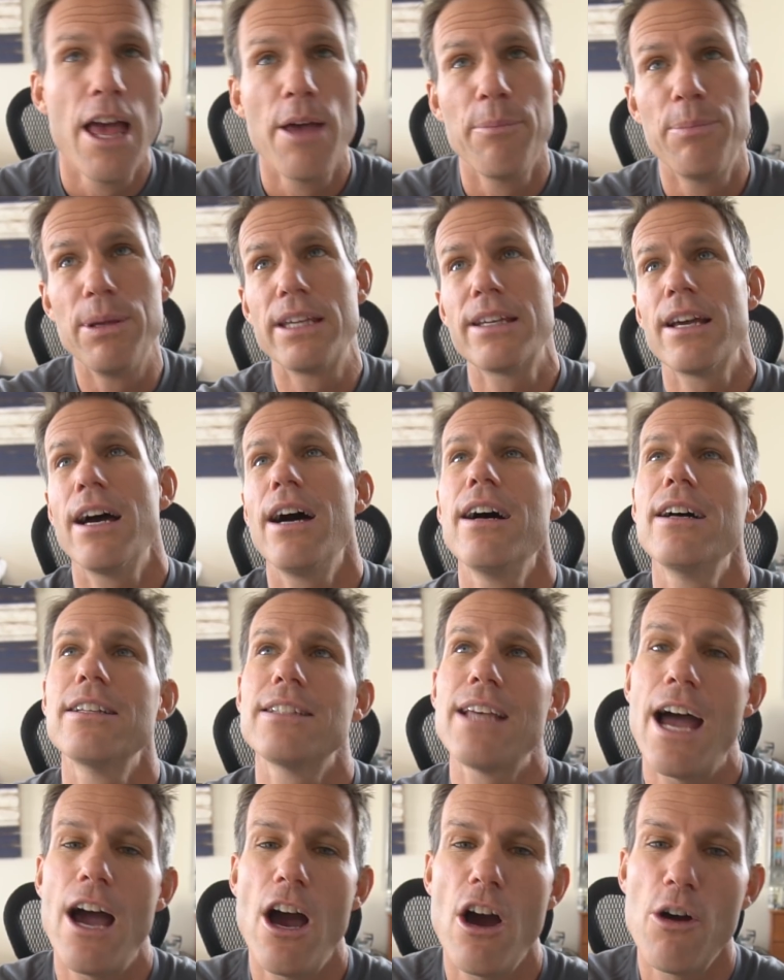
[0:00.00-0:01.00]
Because
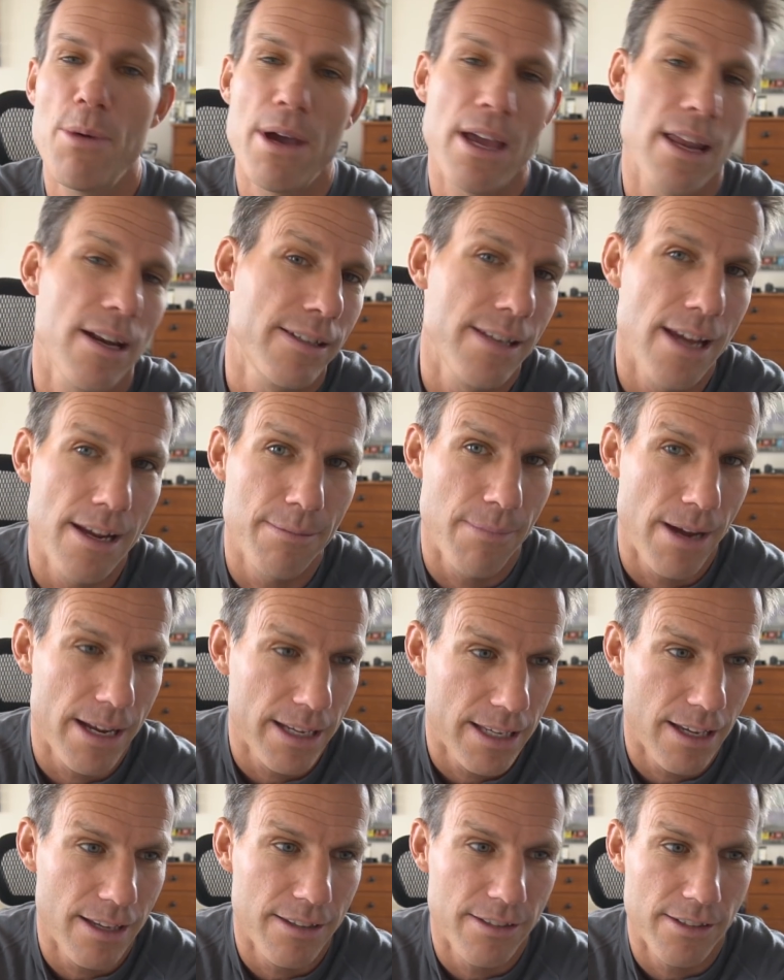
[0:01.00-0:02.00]
how am I gonna take my
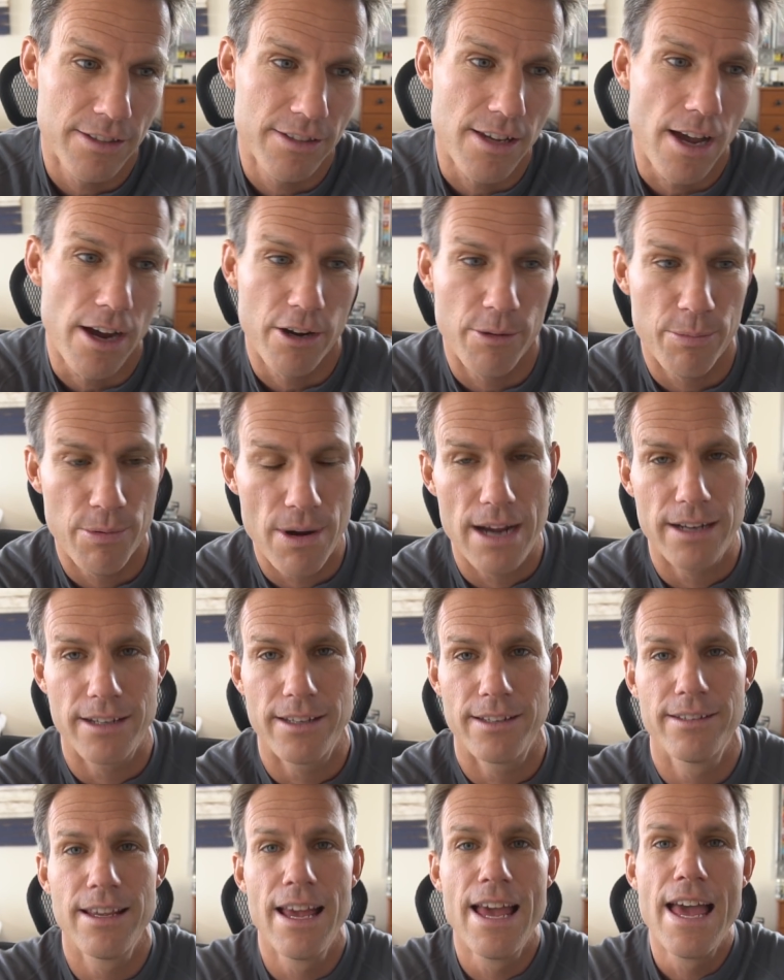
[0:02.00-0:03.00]
kids to soccer
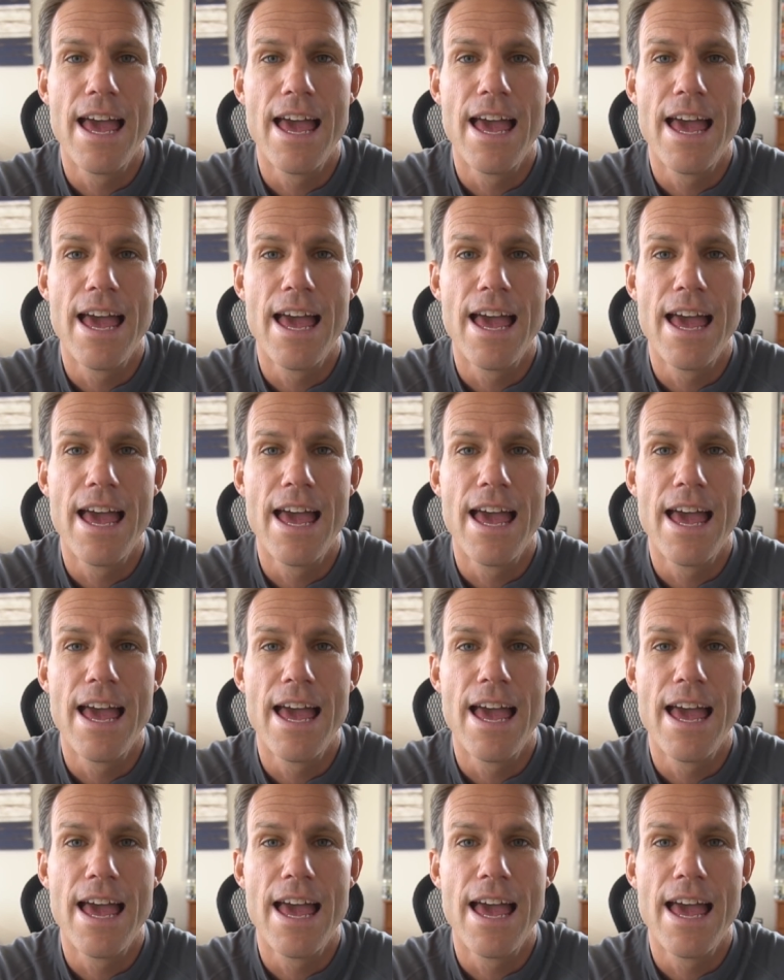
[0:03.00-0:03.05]
practice?